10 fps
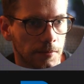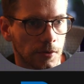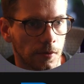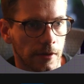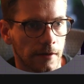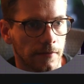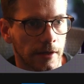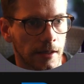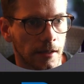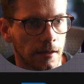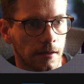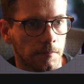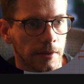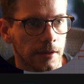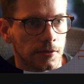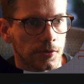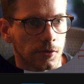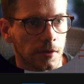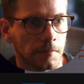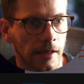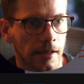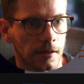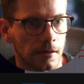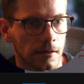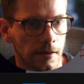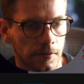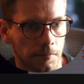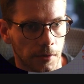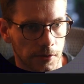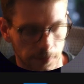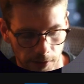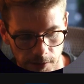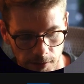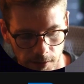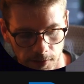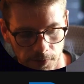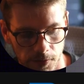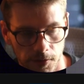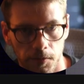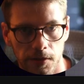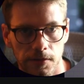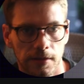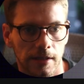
So we have like a big scrim back here, and I have a bunch of lights on this for some reason.